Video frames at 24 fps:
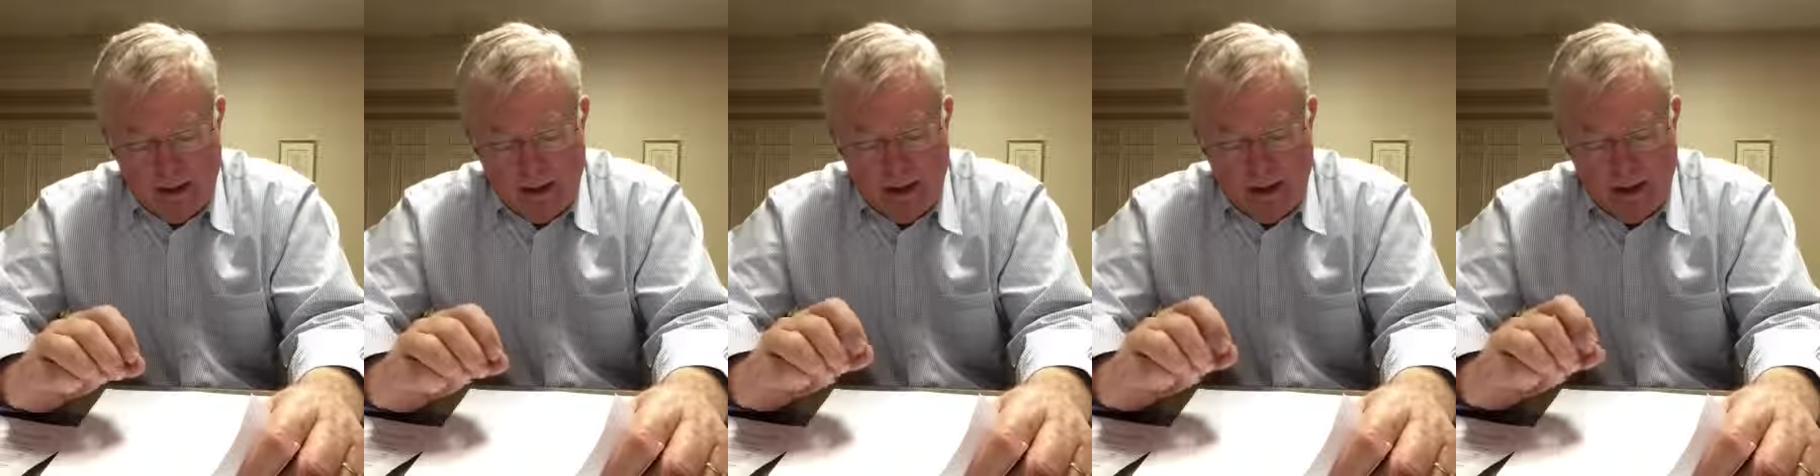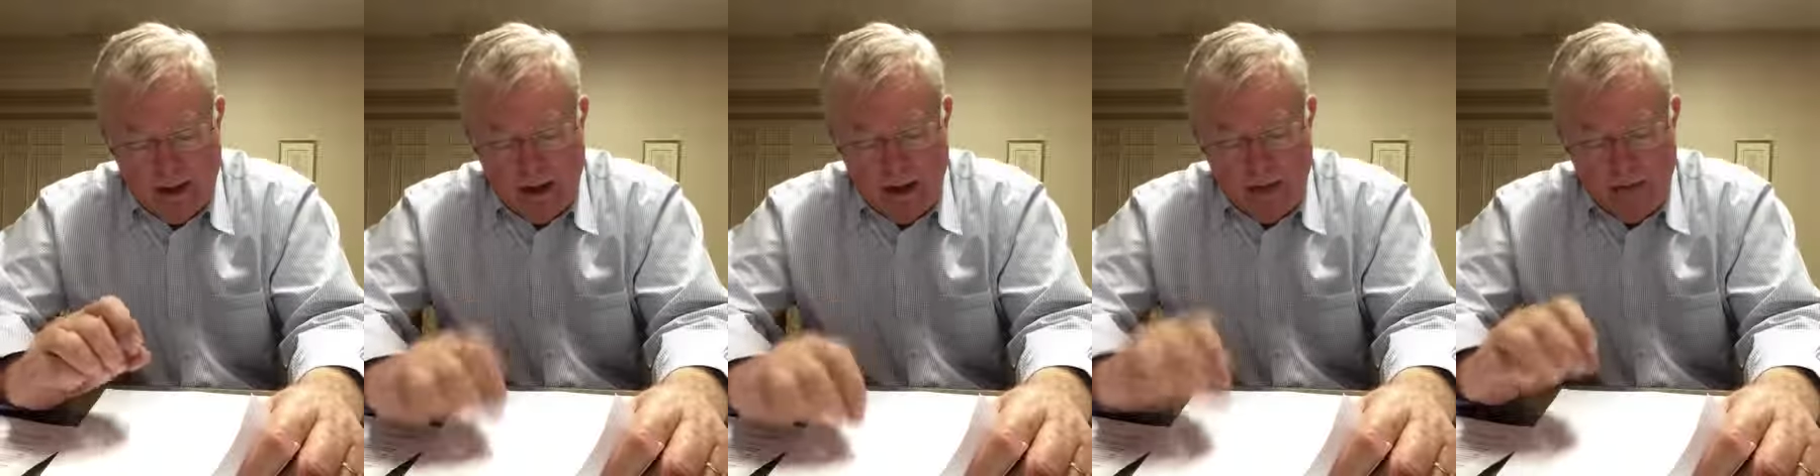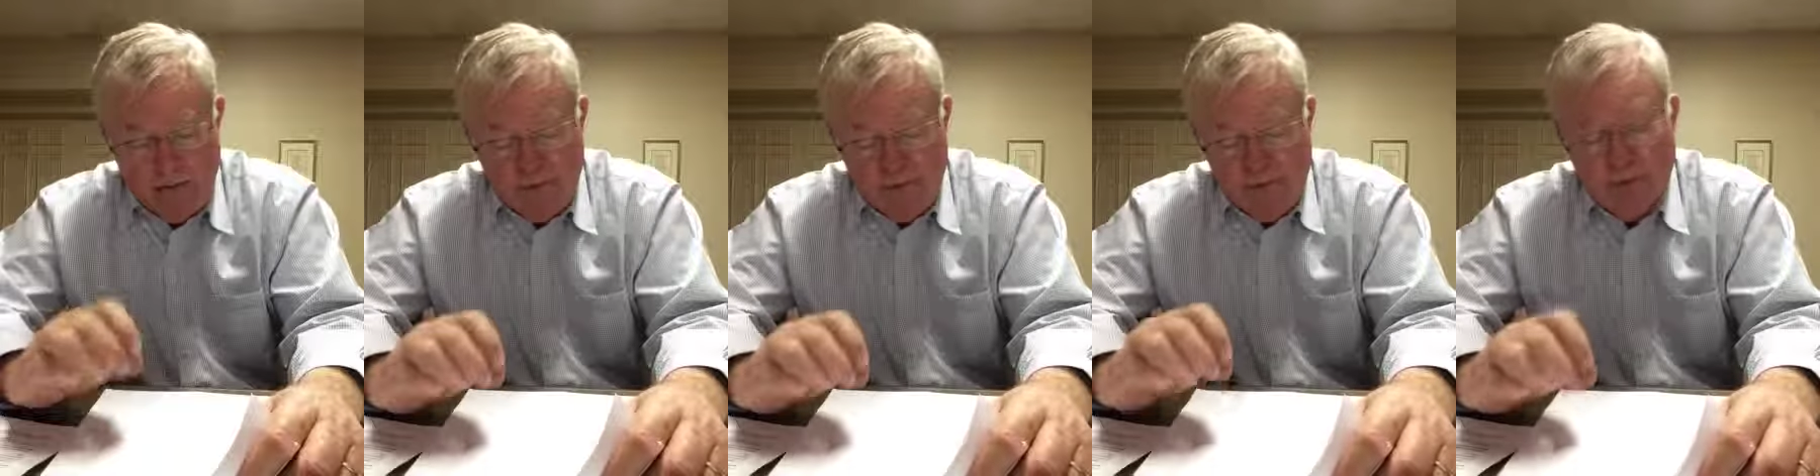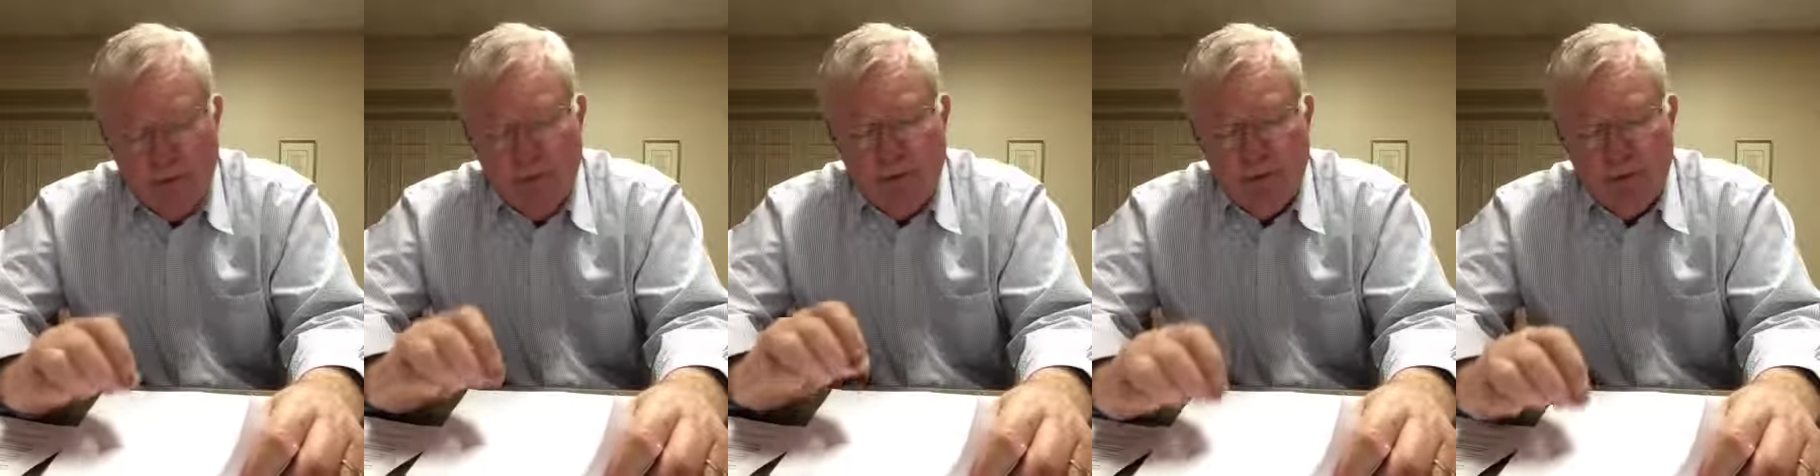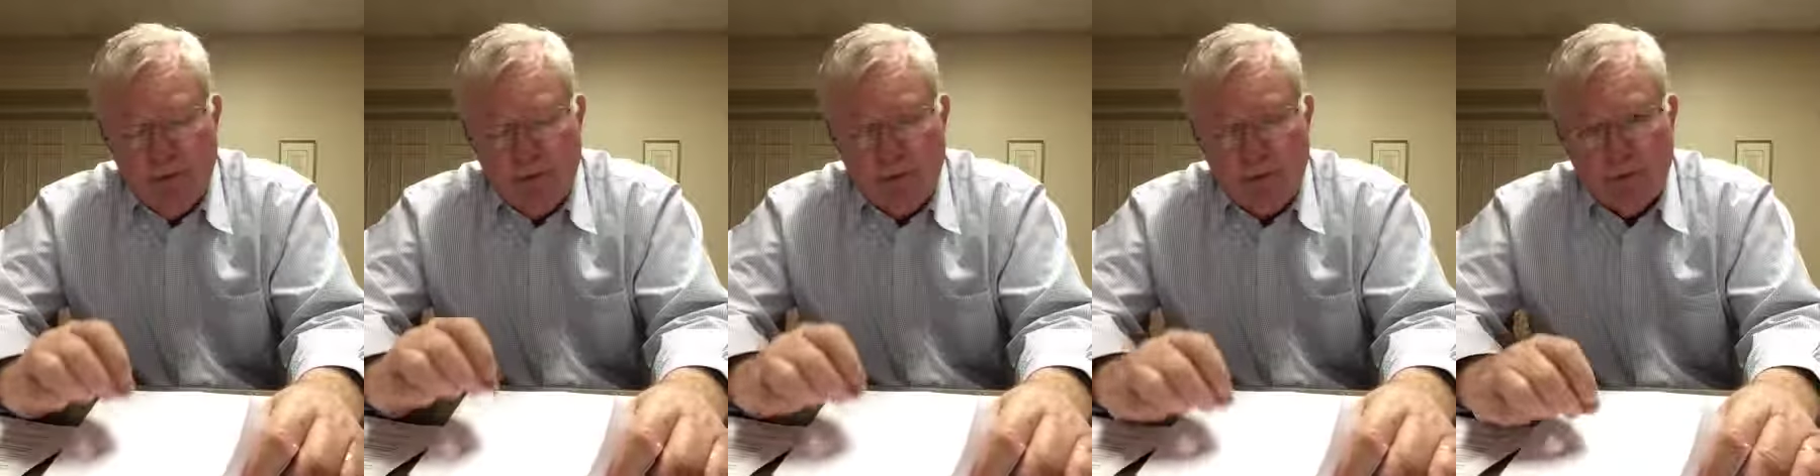How do you
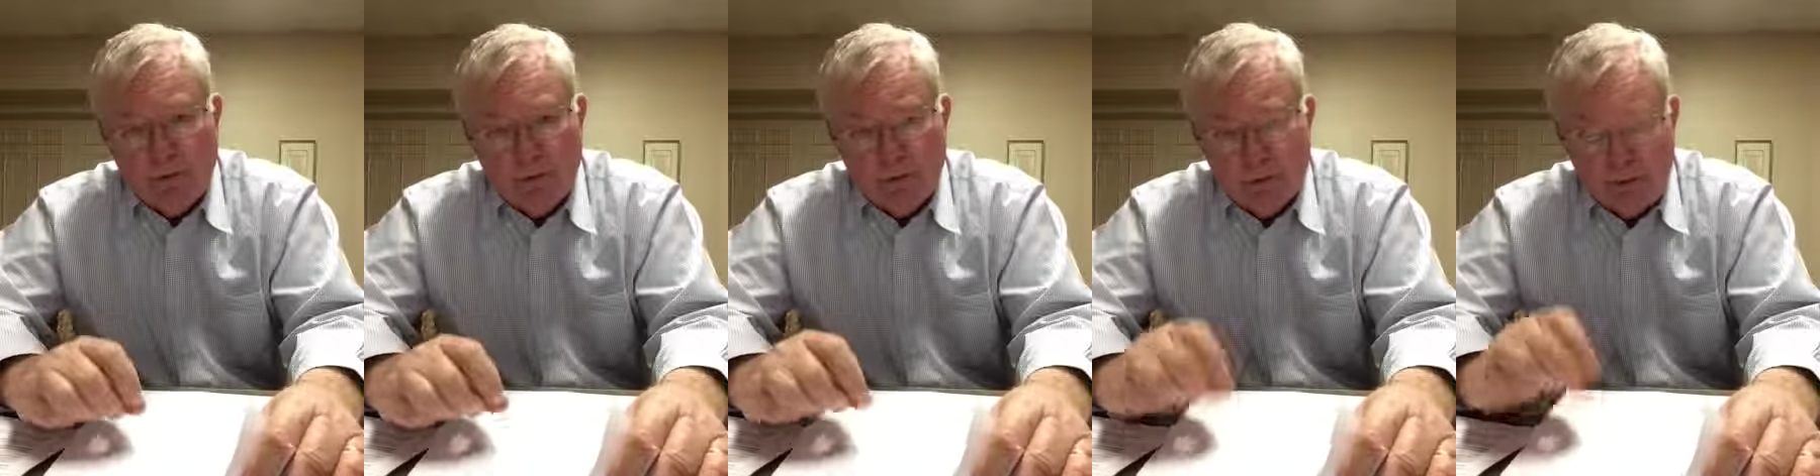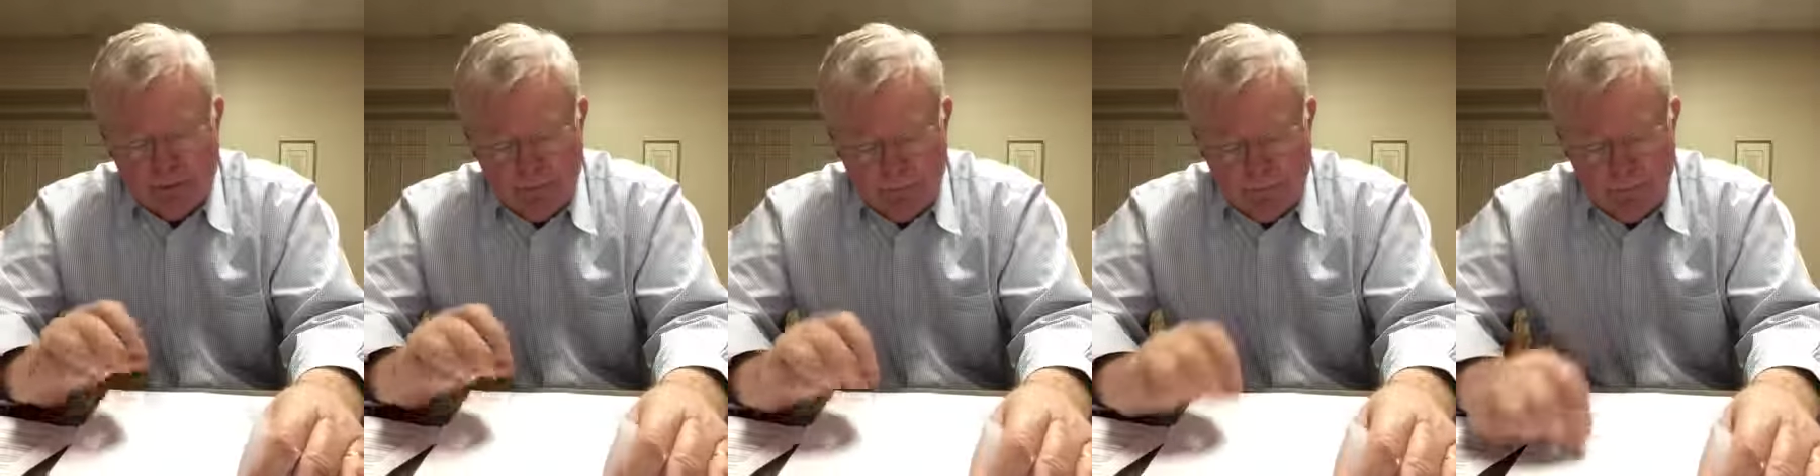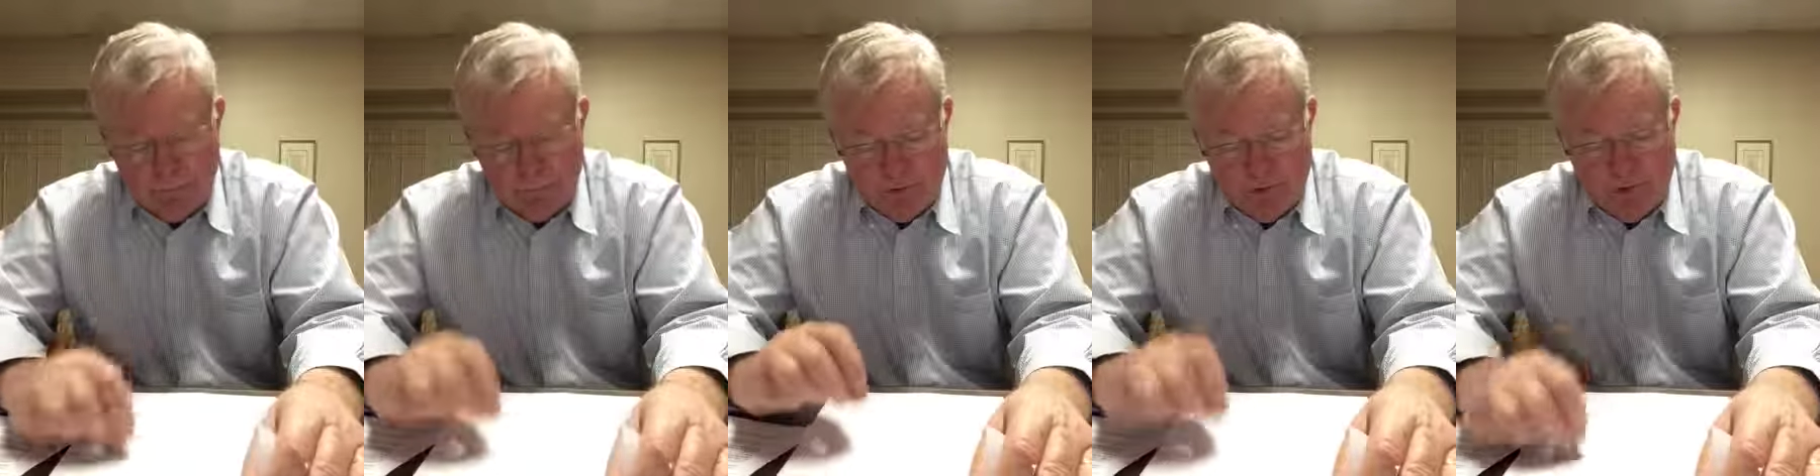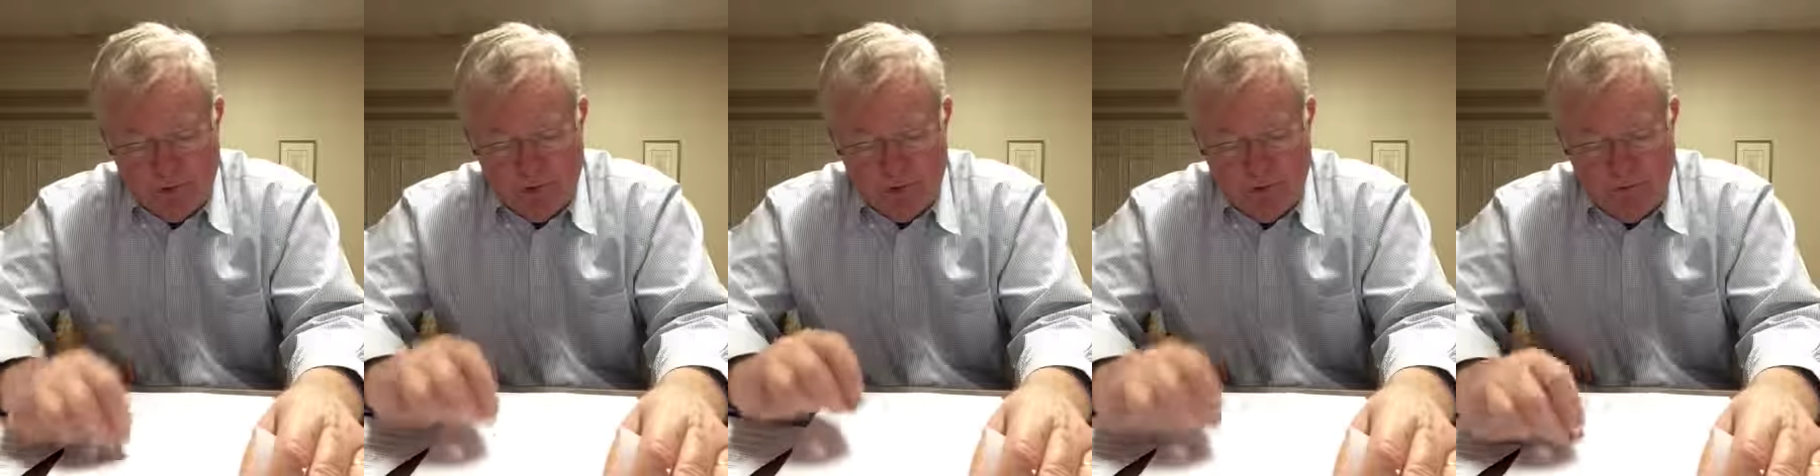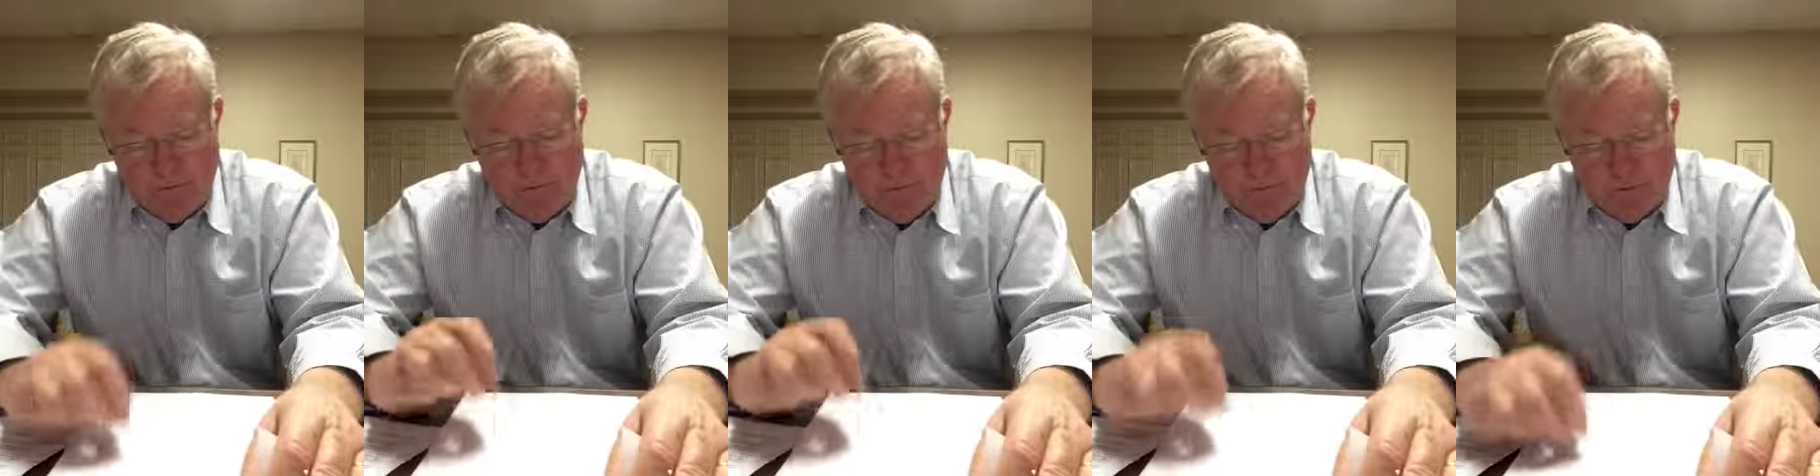build a support
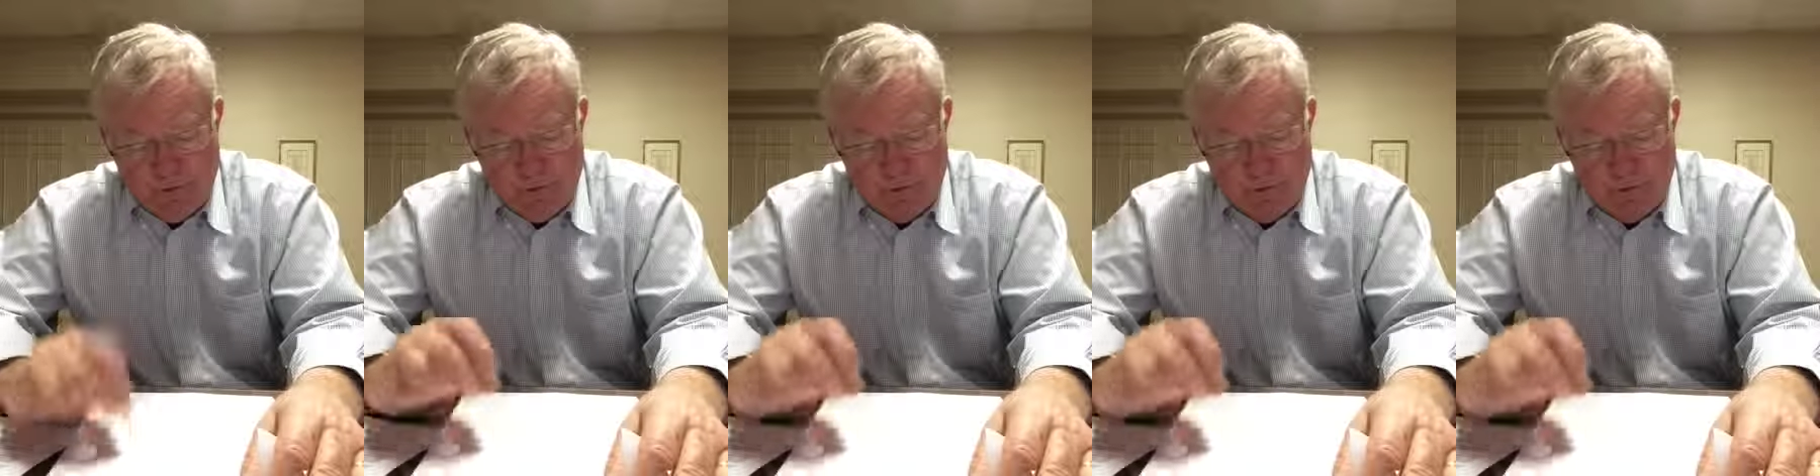system for